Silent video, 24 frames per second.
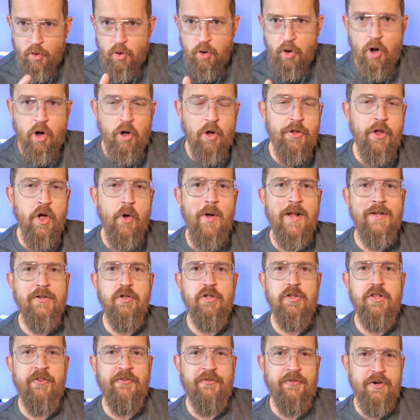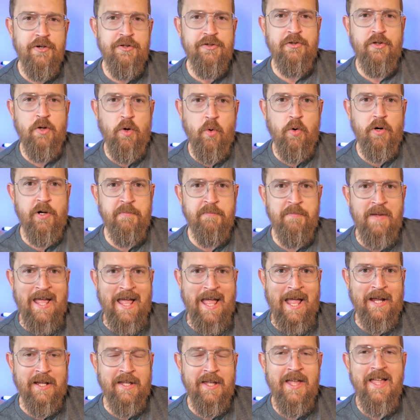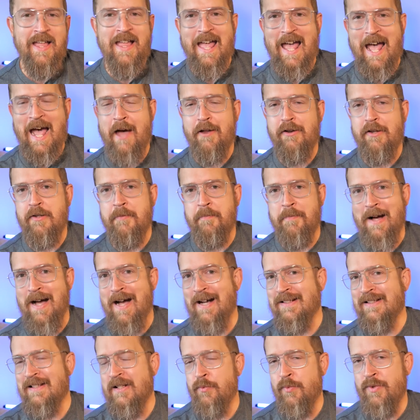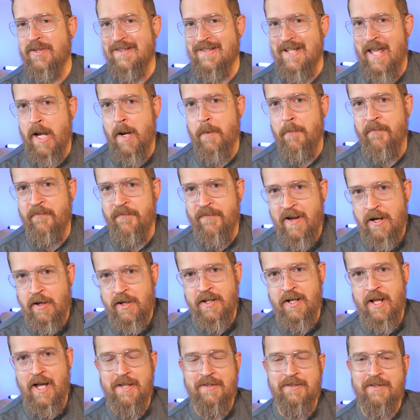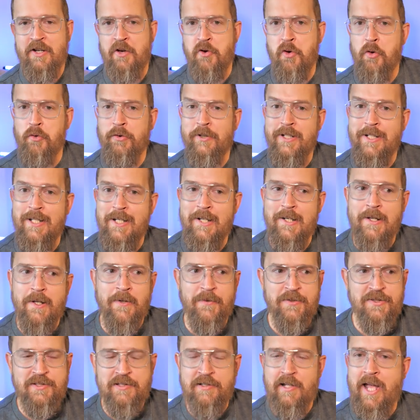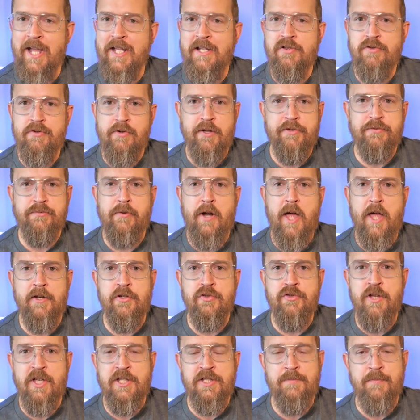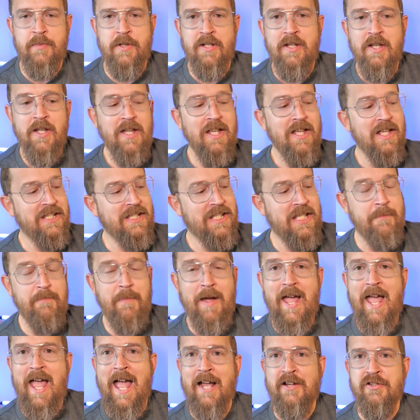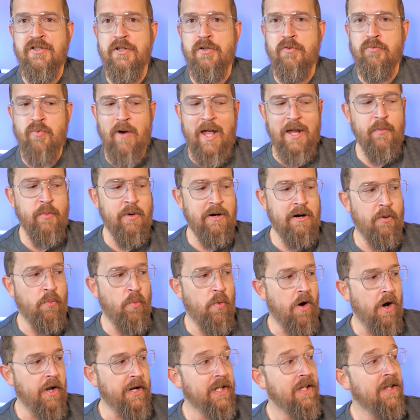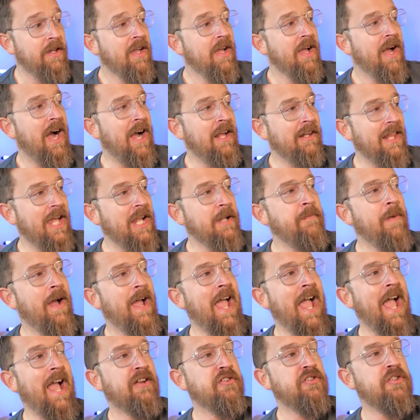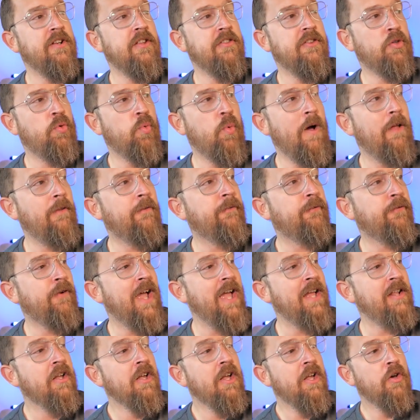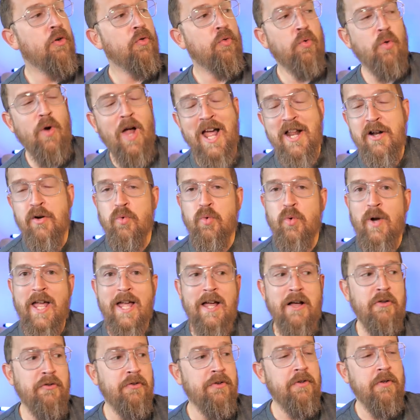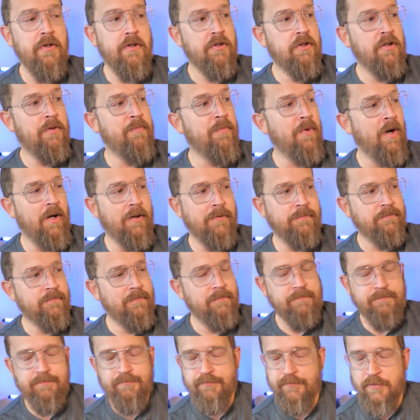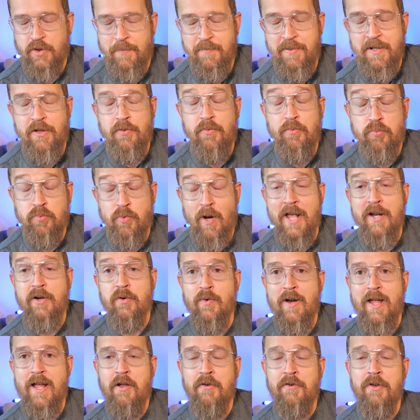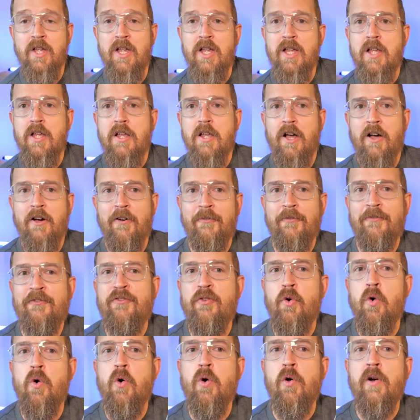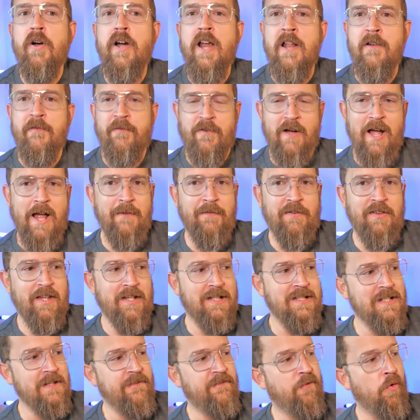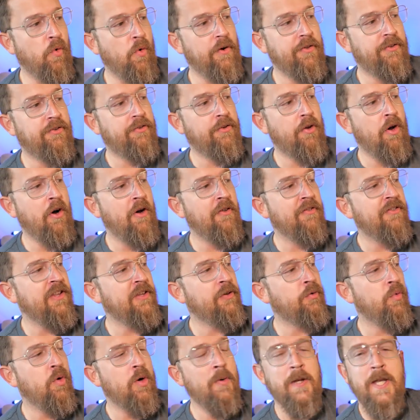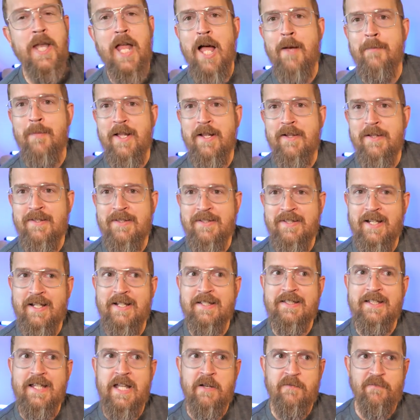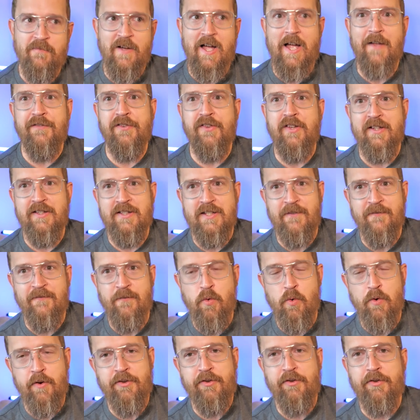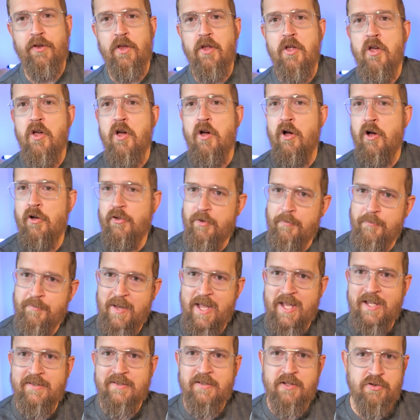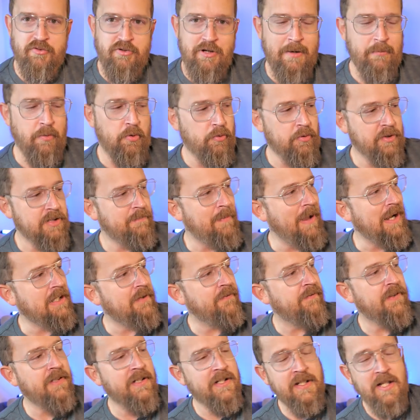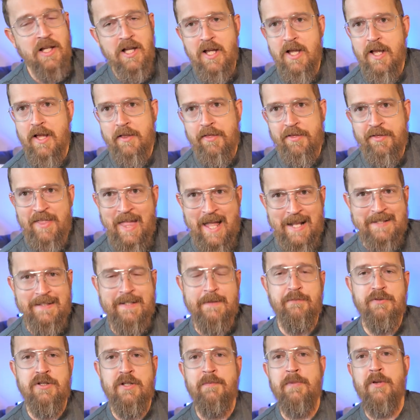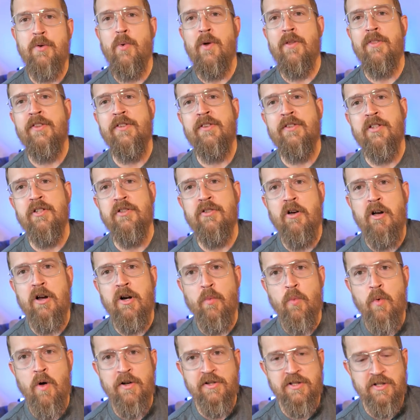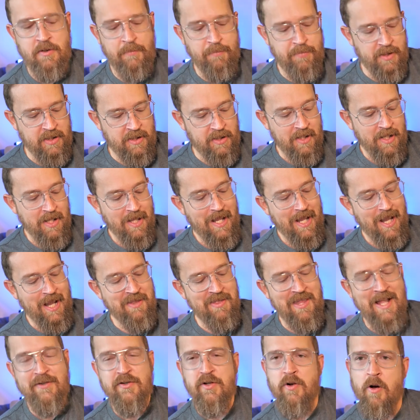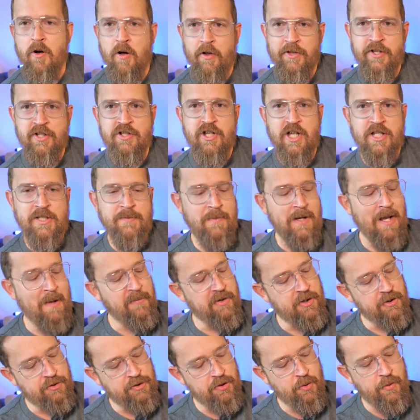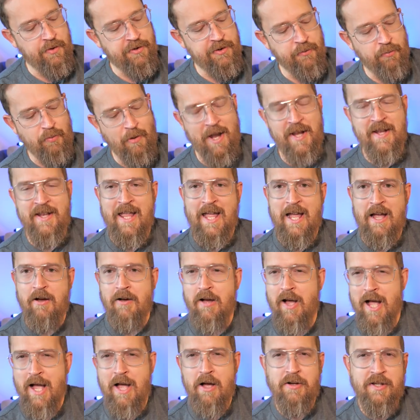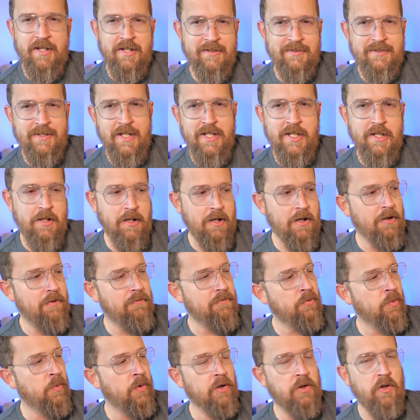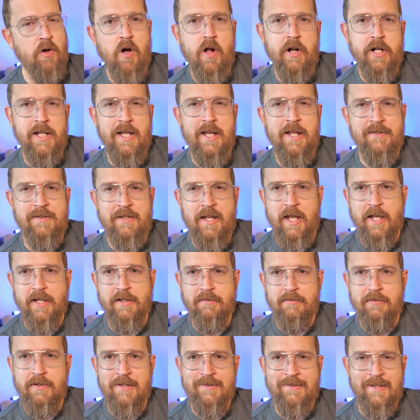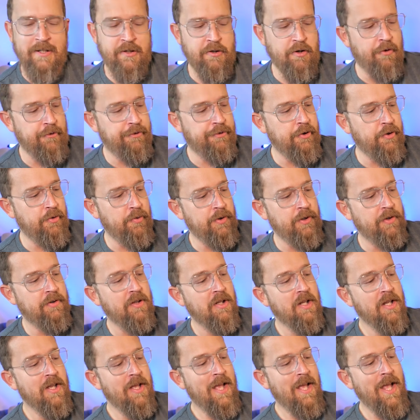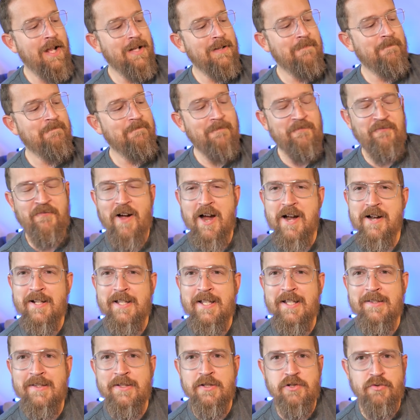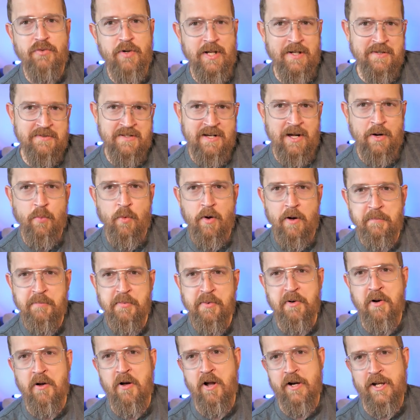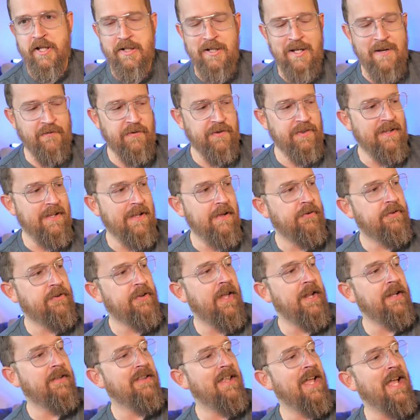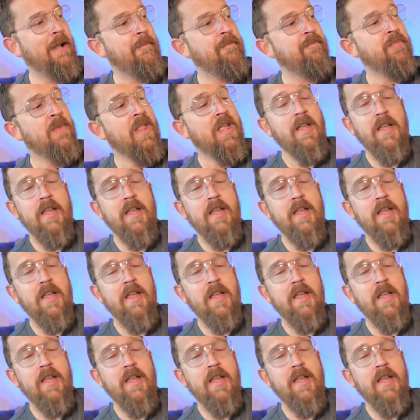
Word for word: Although I took the first Cort back, out of the box, it was set up very nice and I only needed a slight truss rod adjustment, get my action right where I want it. I like my action at the 12th fret, right around to, um, to be right around uh, 4 and 5 64ths. On this one, I'm at 6 and 5 64ths on the bass and treble respectively. That seems to be where this guitar wants to be, and that's all the adjustment I'm going to do with it right now. I'll continue to work on it as I as I go through and and finally get the strings that I want put on it and everything else like that.